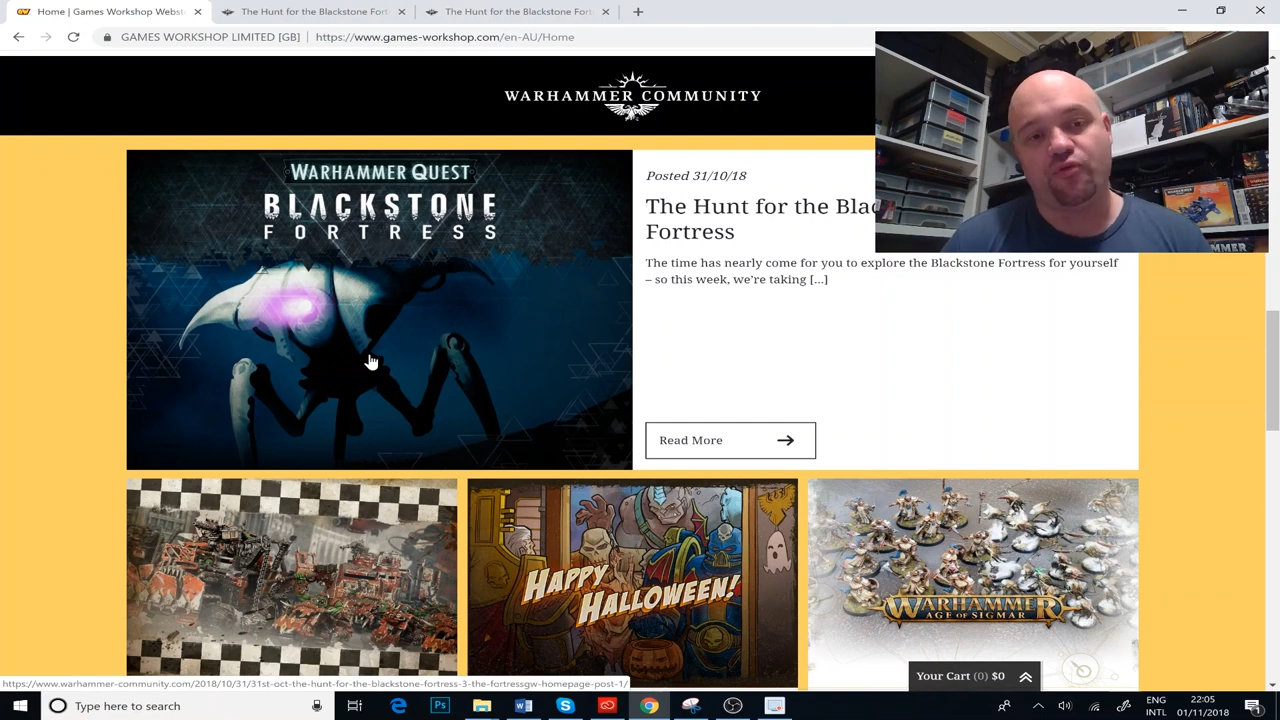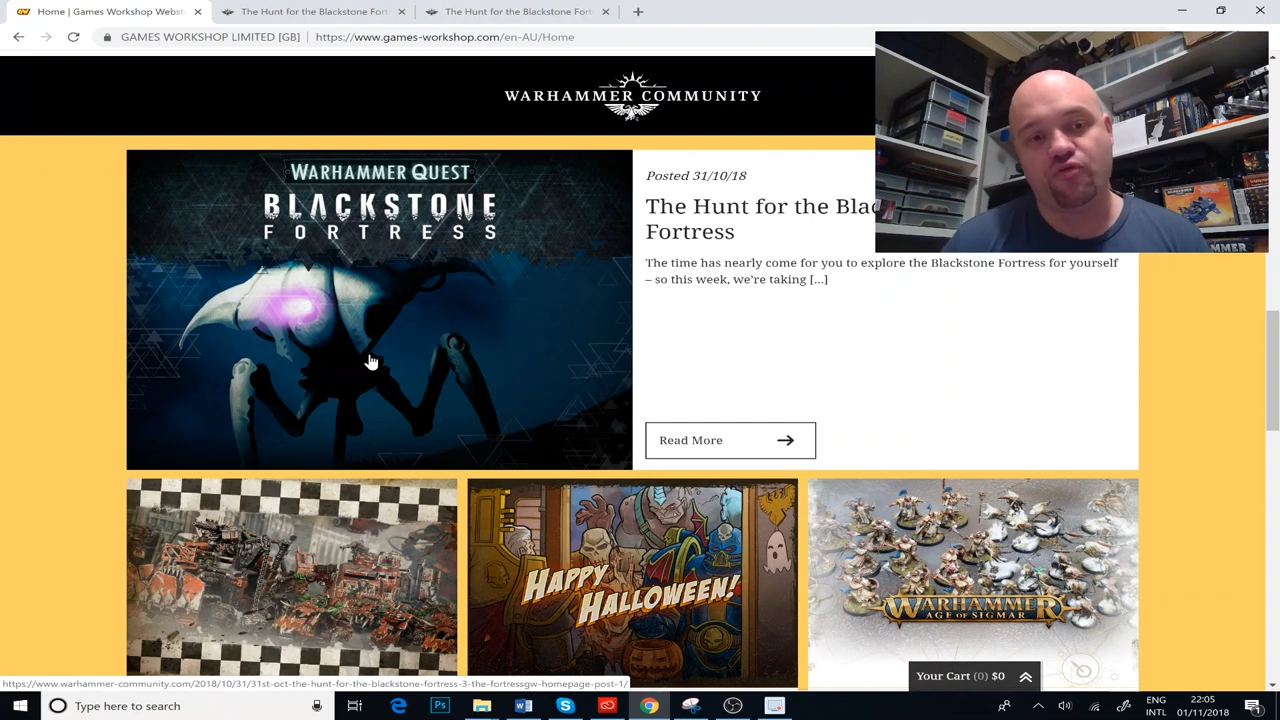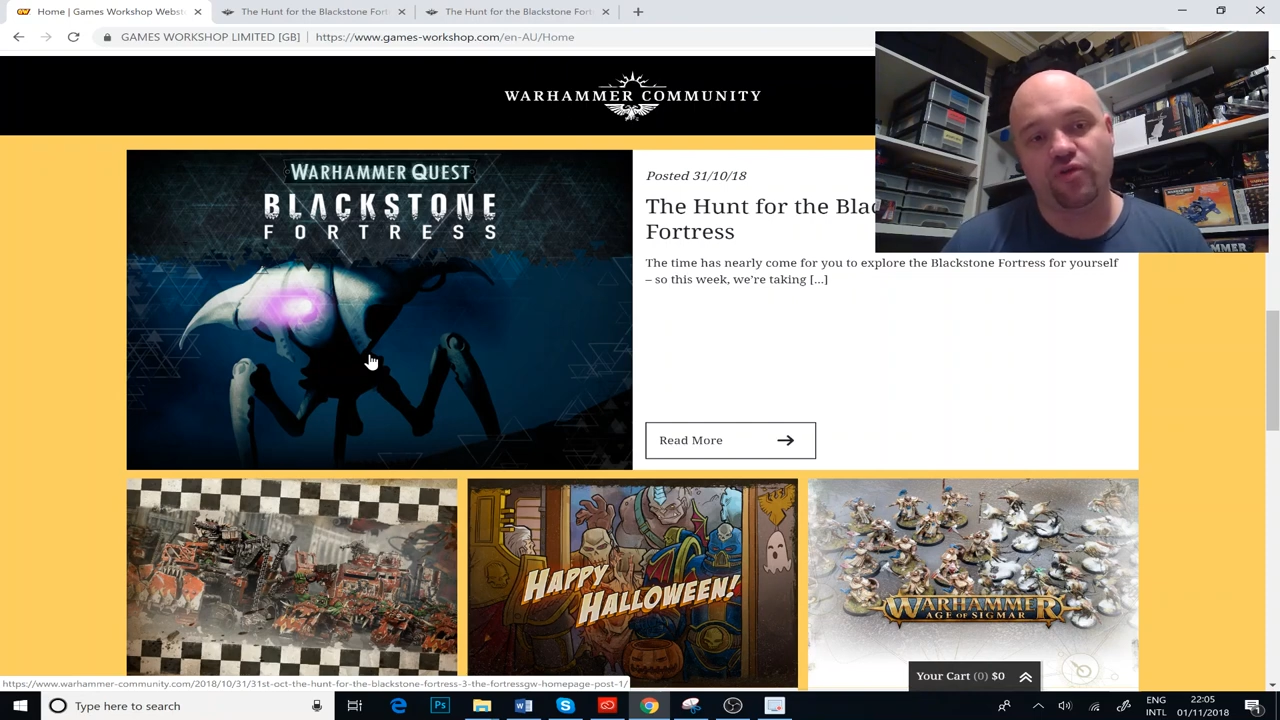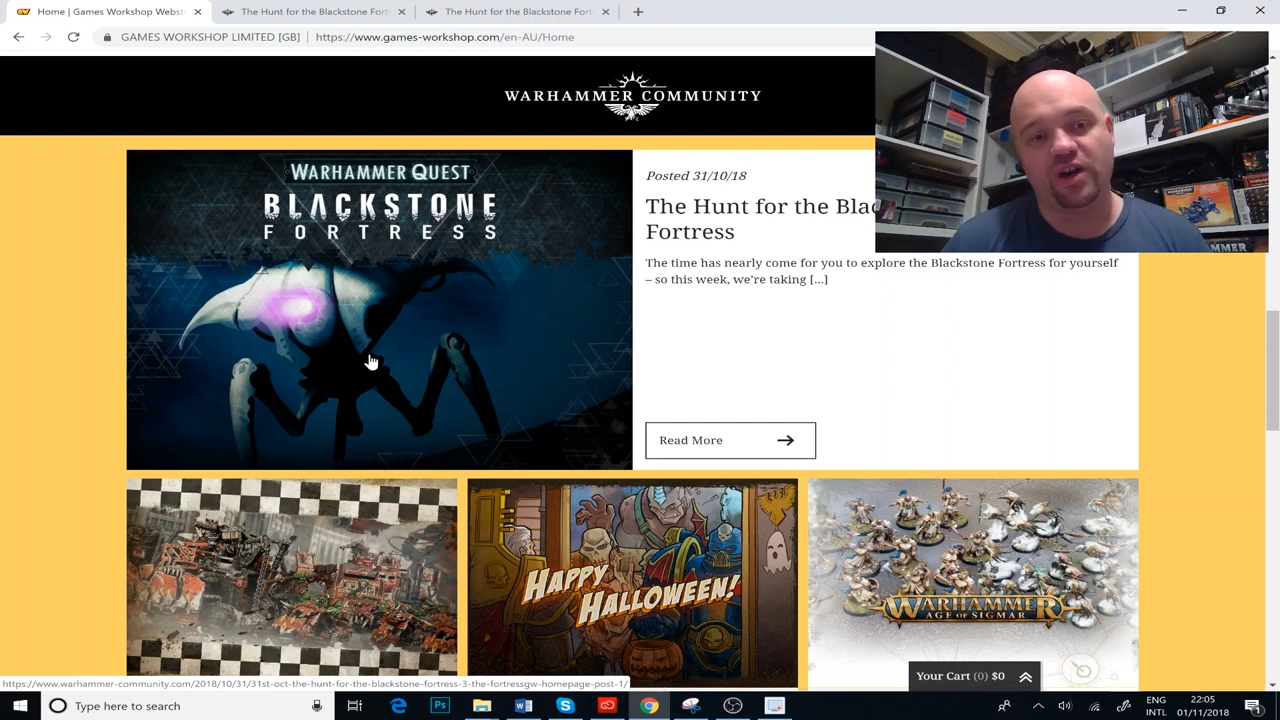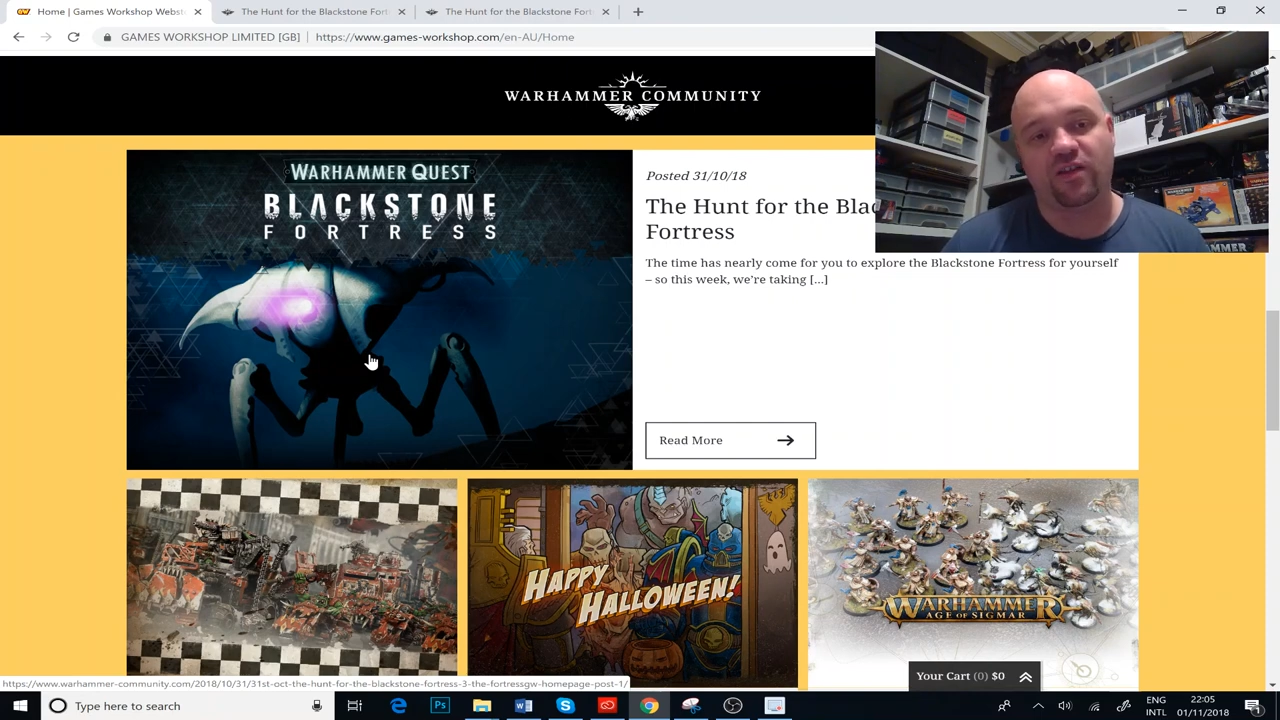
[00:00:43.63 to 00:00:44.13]

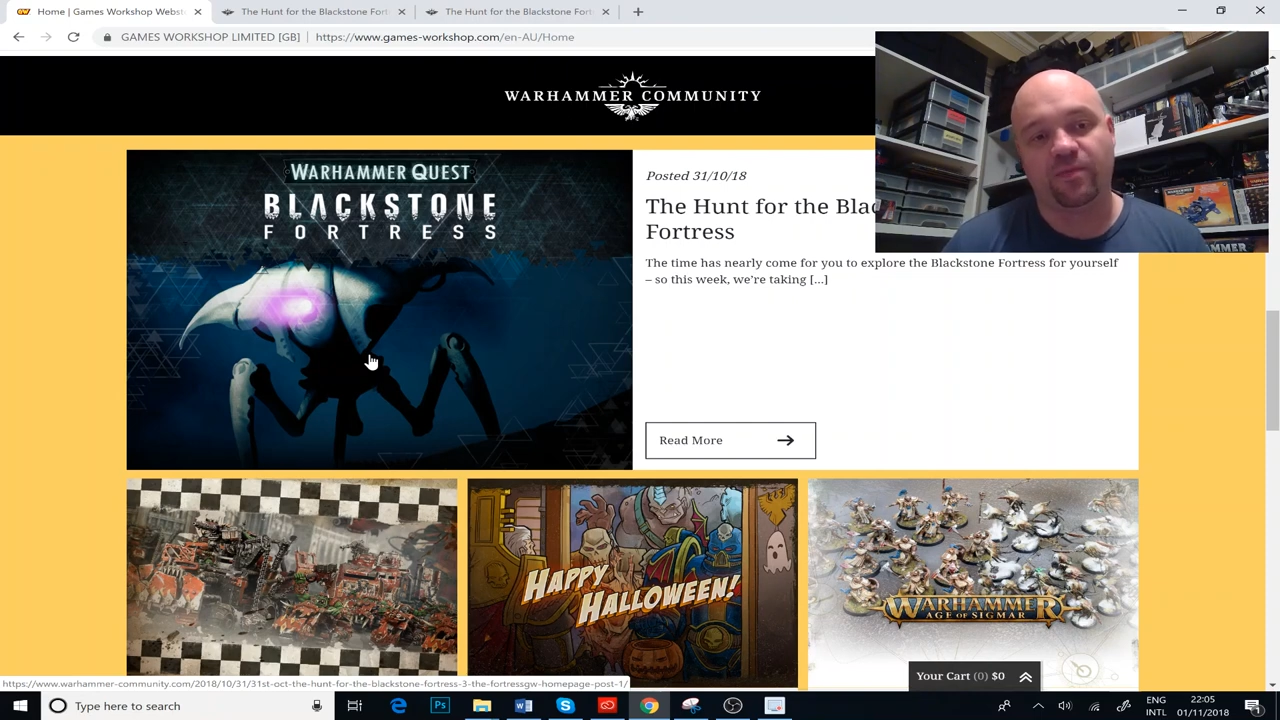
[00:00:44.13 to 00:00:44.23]
pretty